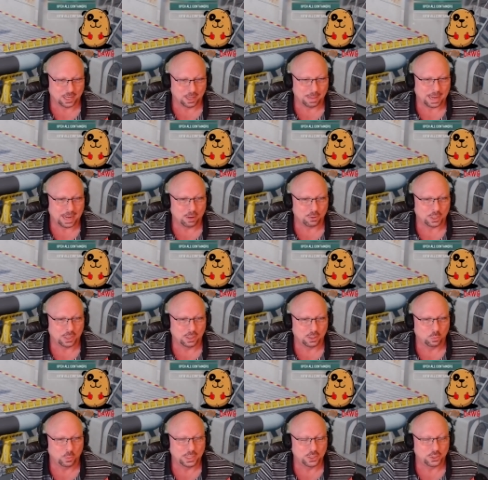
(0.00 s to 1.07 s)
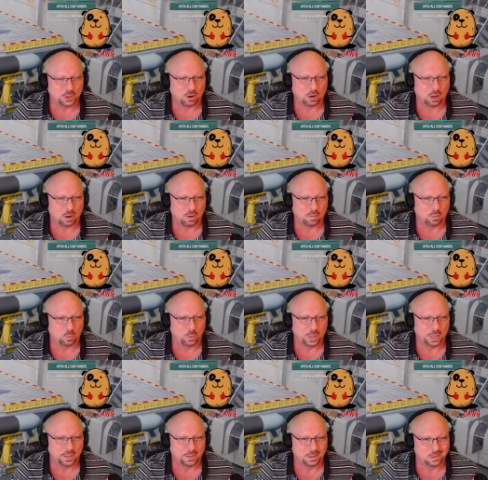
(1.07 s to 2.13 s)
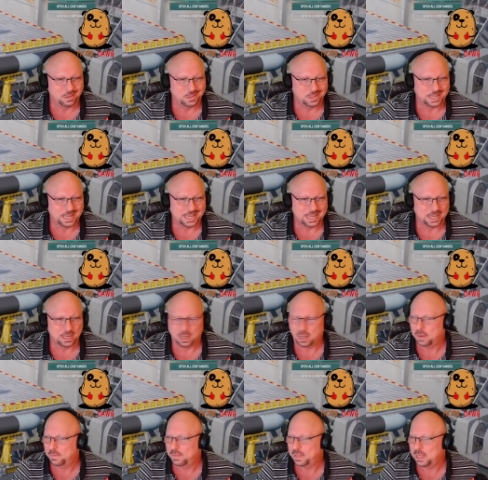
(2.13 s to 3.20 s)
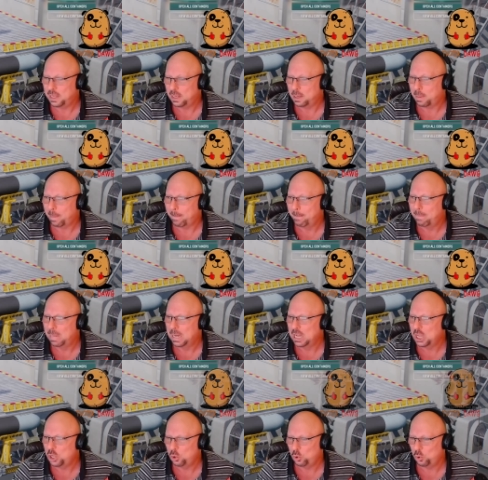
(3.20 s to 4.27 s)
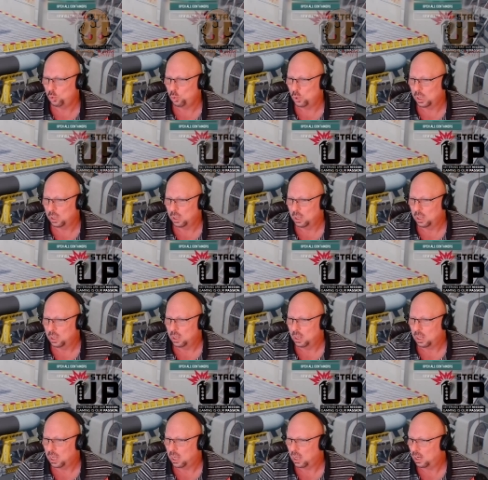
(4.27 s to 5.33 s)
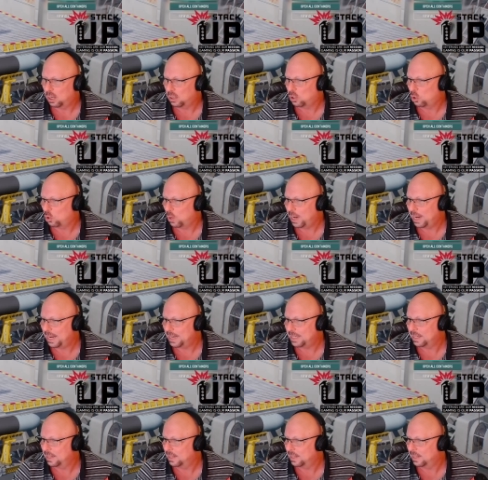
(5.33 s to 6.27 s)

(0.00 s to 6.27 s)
out. We start off with 10 of the blue credit.